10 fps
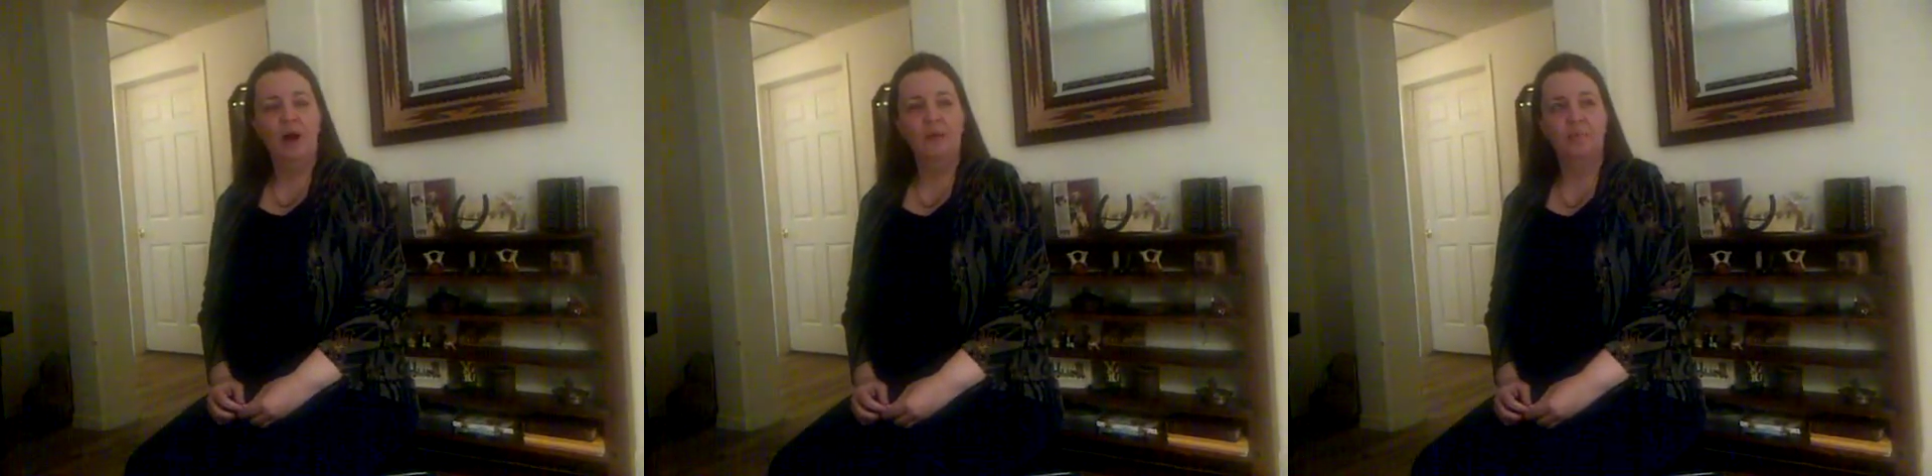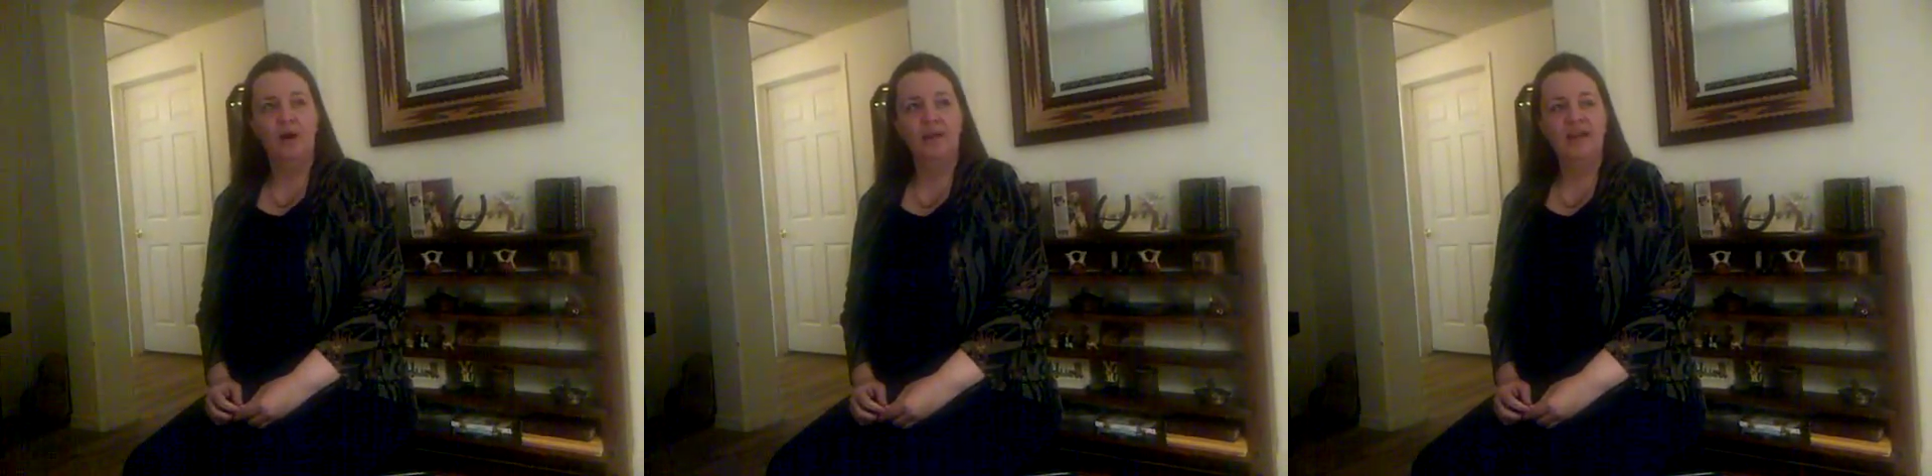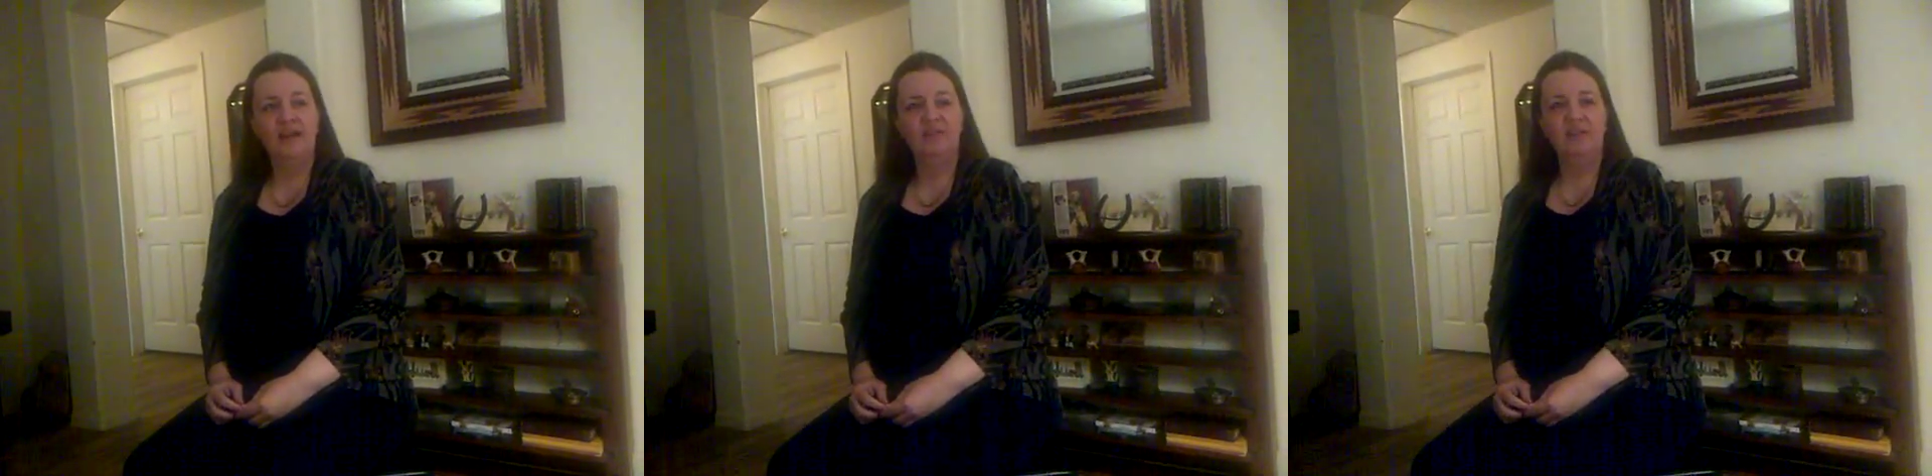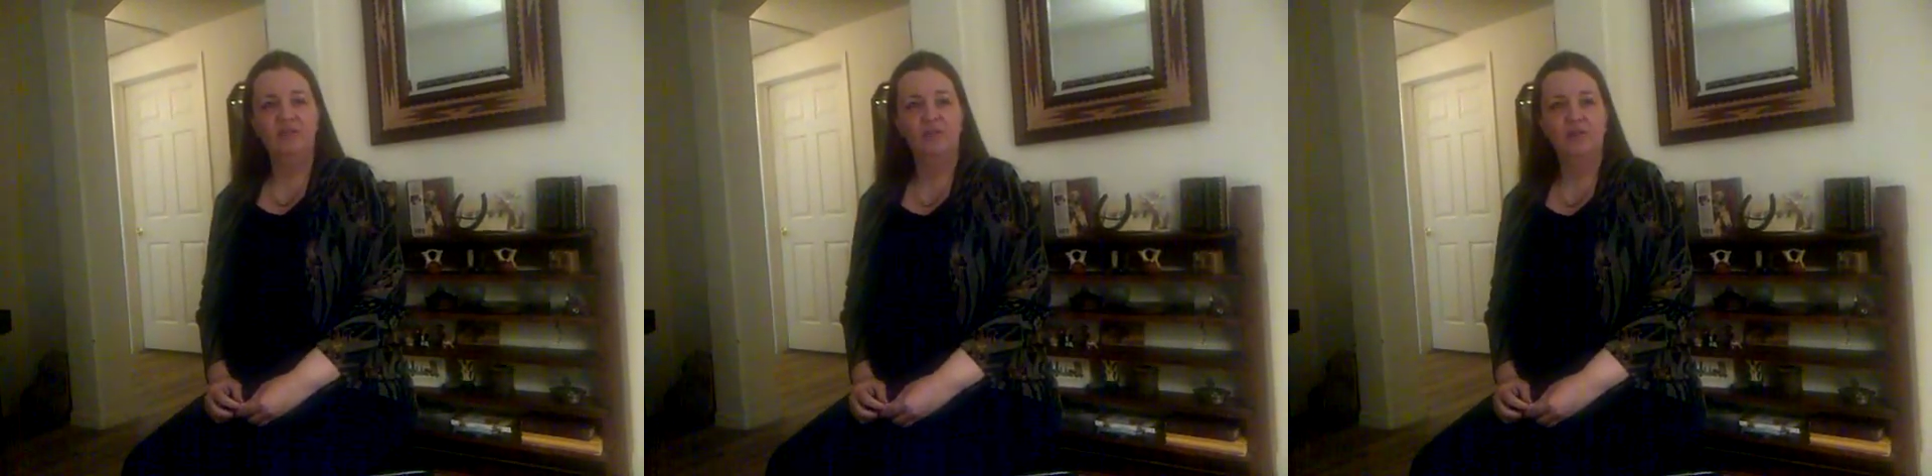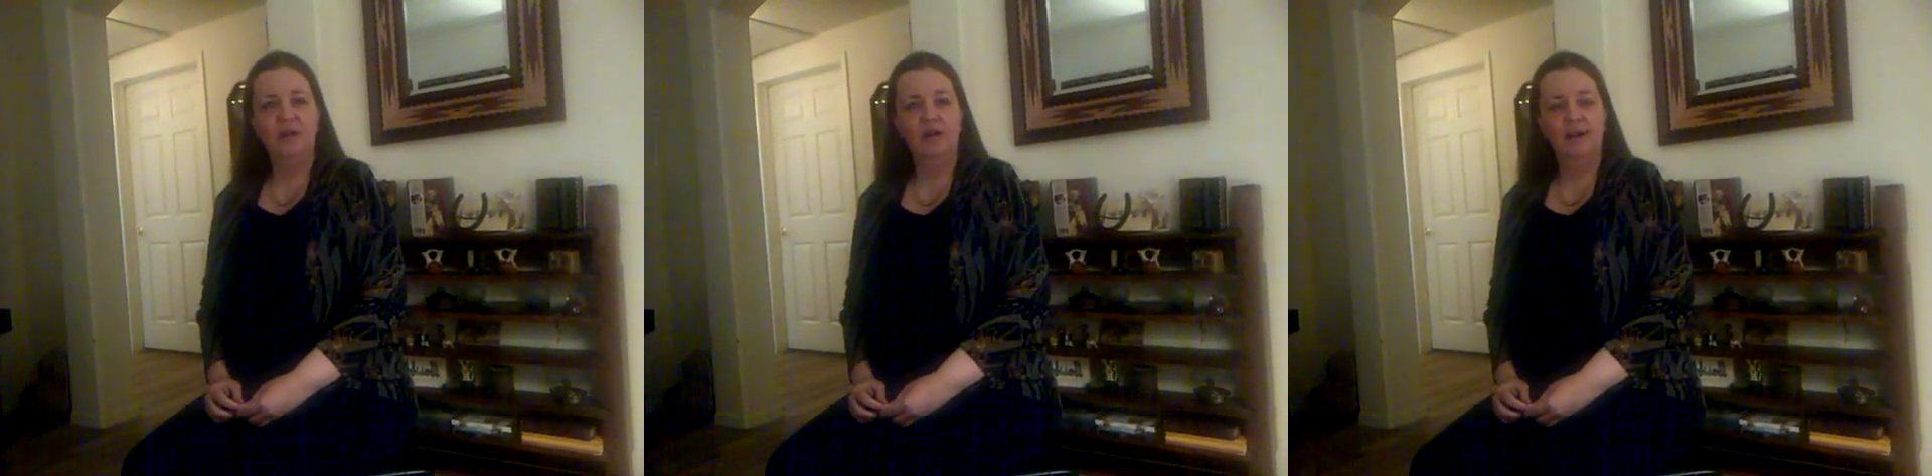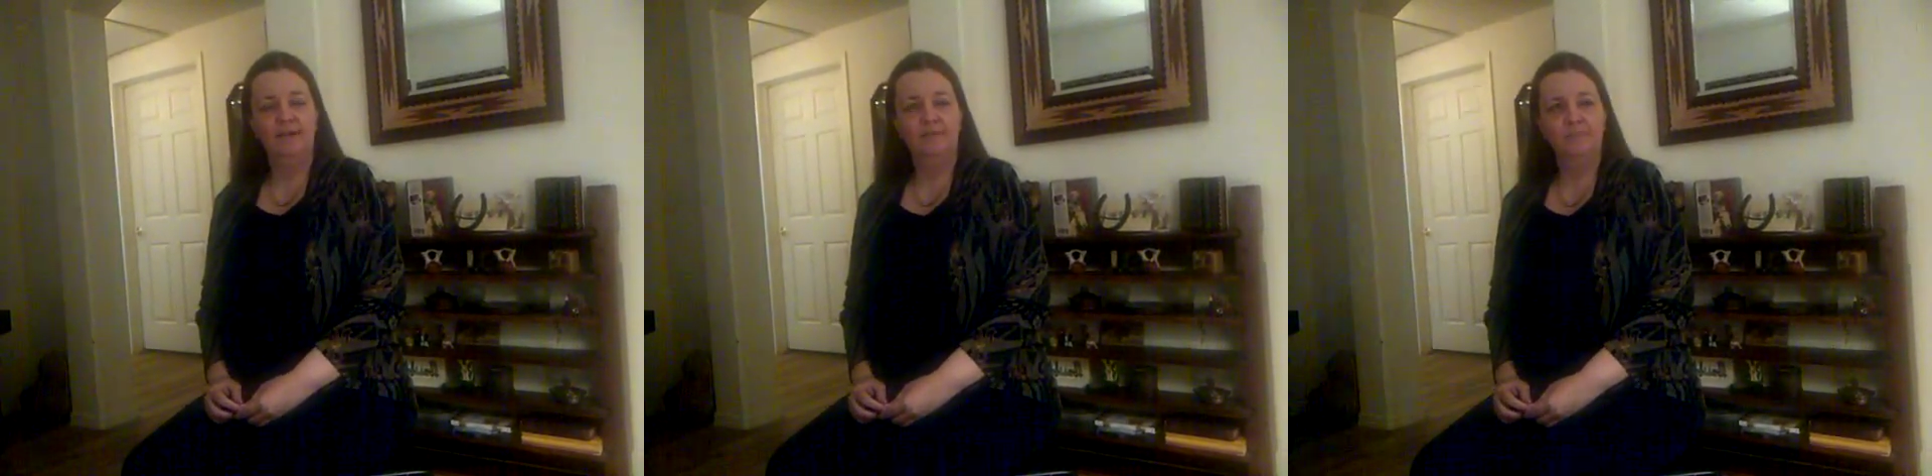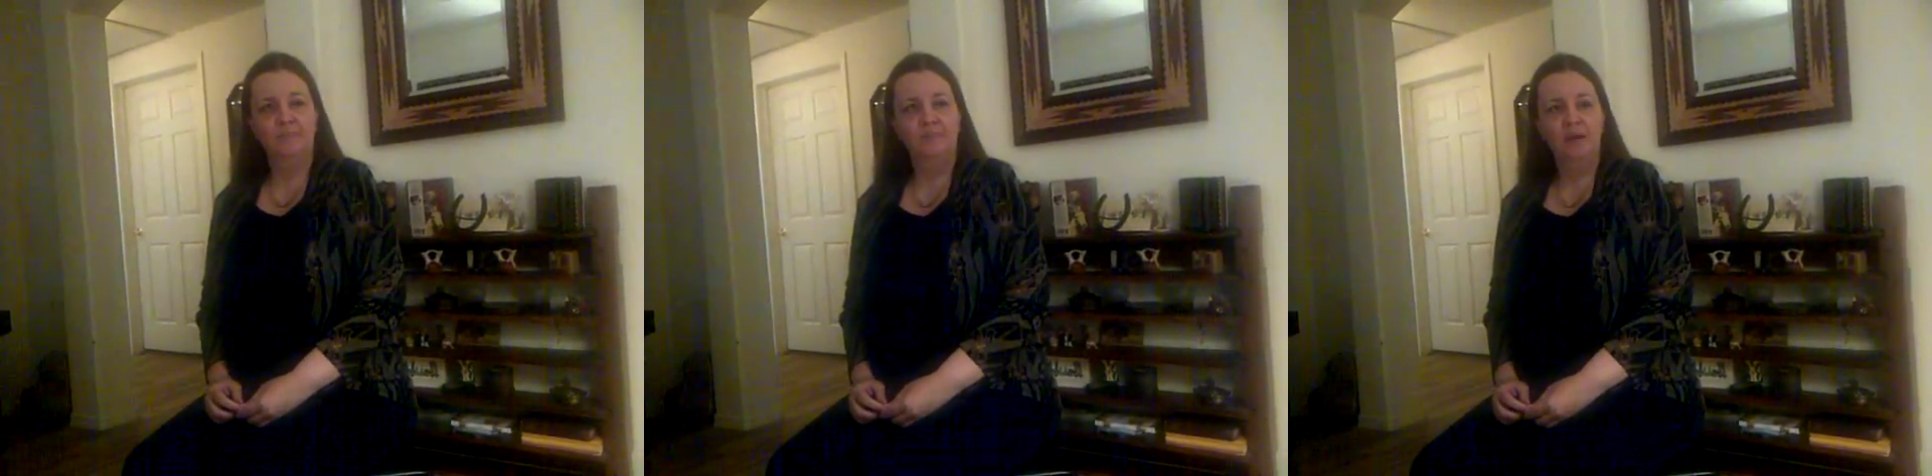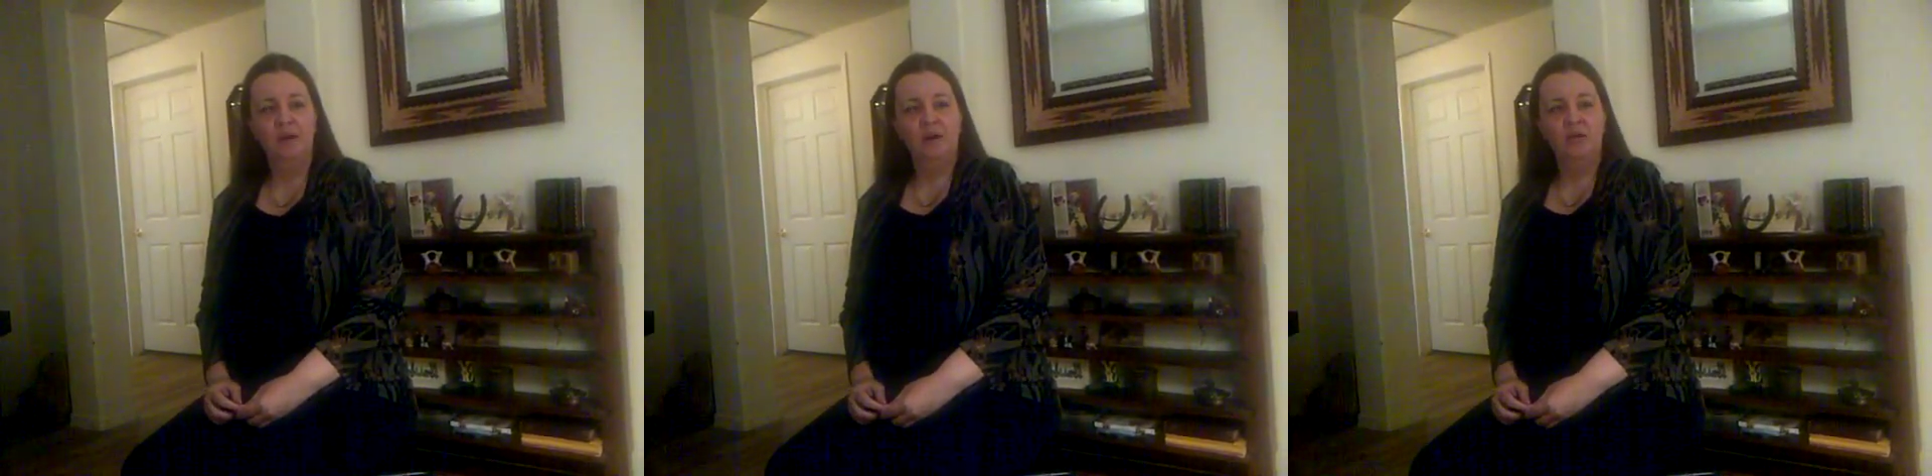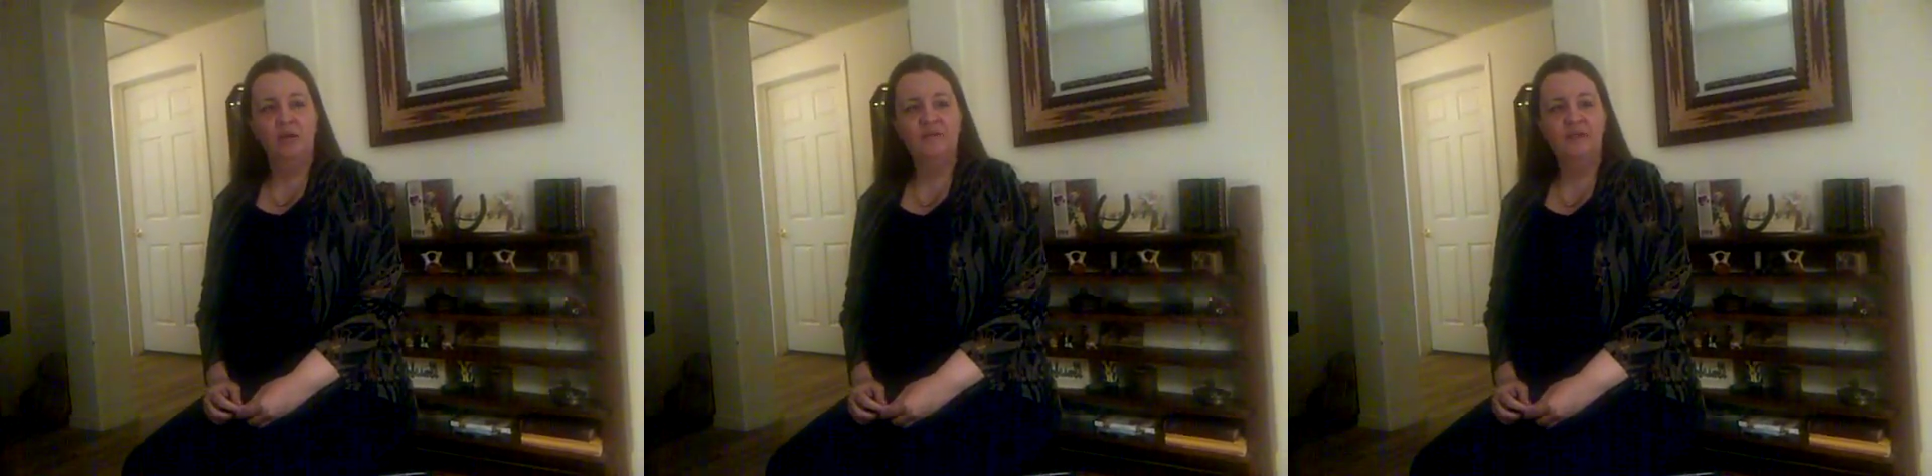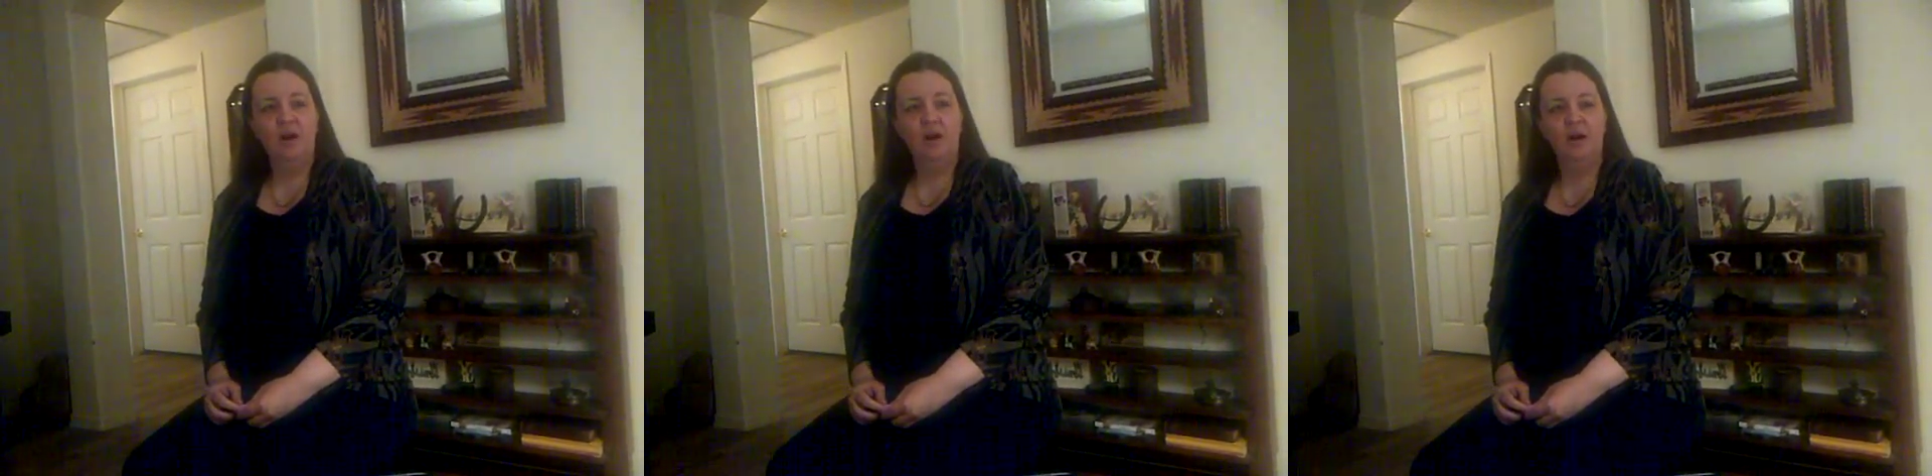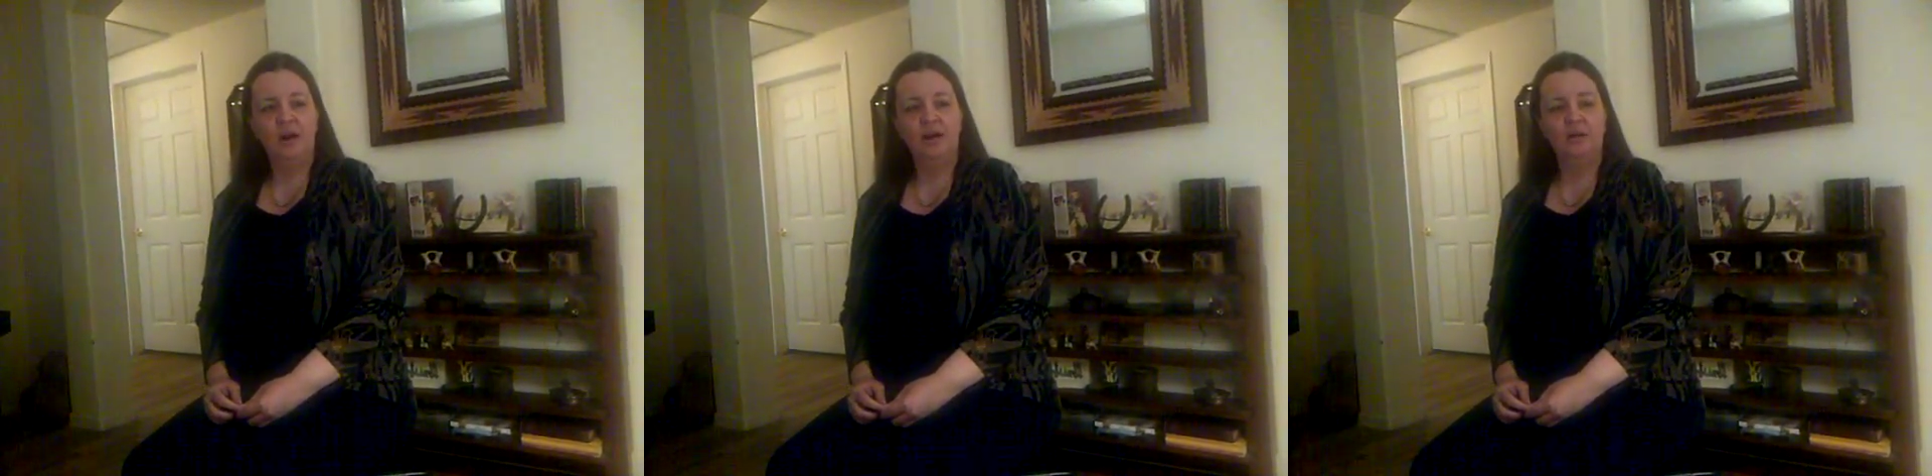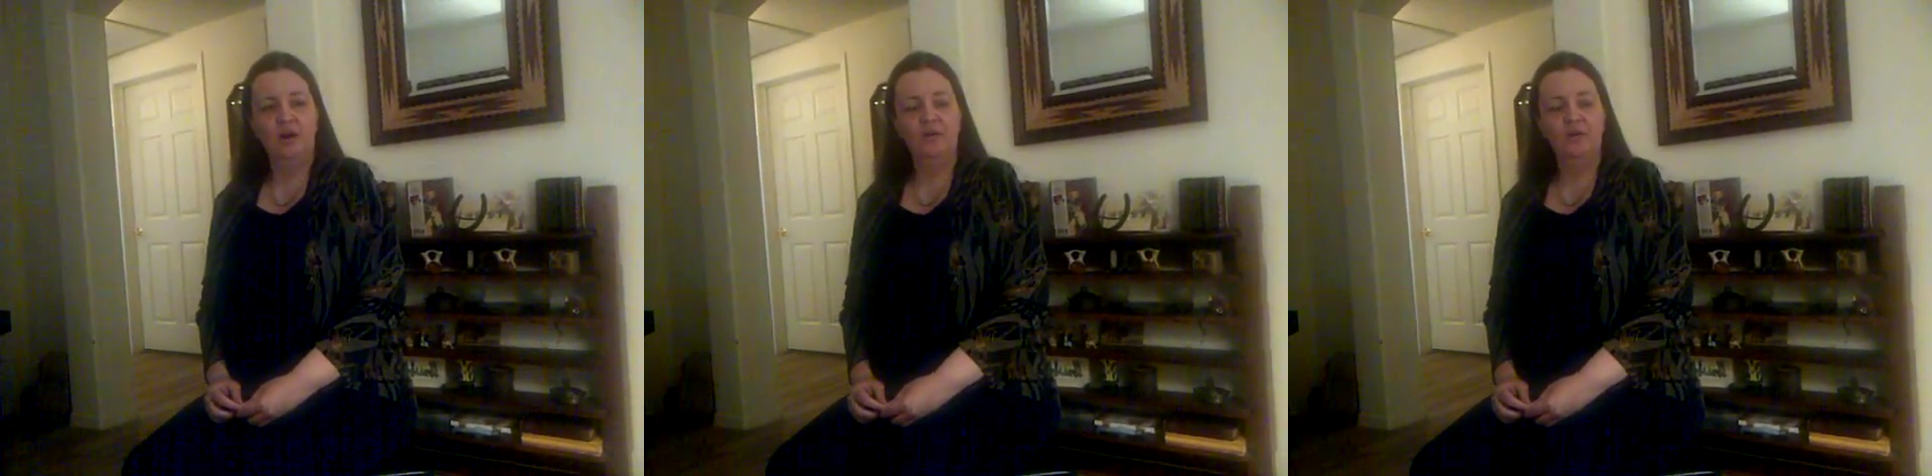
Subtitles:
opera in 1839. This tiara can